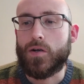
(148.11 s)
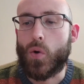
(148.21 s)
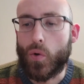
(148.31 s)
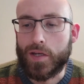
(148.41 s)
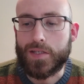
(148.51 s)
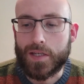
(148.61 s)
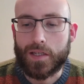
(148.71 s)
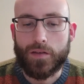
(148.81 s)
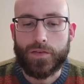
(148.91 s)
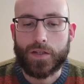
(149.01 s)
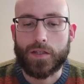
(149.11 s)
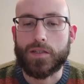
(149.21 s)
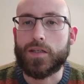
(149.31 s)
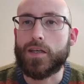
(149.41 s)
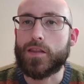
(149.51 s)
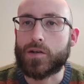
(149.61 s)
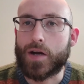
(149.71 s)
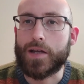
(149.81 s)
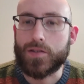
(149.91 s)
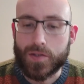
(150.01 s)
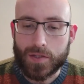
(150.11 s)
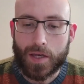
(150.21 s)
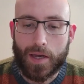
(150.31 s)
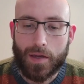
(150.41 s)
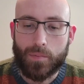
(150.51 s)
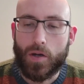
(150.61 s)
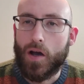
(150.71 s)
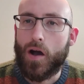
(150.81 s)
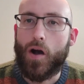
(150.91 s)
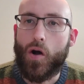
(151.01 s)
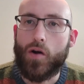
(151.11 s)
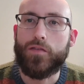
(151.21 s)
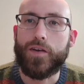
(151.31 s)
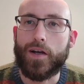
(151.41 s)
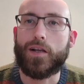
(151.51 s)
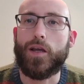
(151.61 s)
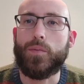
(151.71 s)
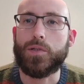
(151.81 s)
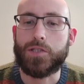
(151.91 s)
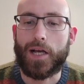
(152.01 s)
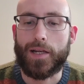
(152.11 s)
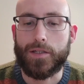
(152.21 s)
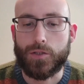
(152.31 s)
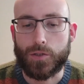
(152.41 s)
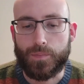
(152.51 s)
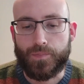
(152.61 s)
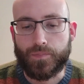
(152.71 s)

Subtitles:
or insignificant in the grand scheme of a global challenge.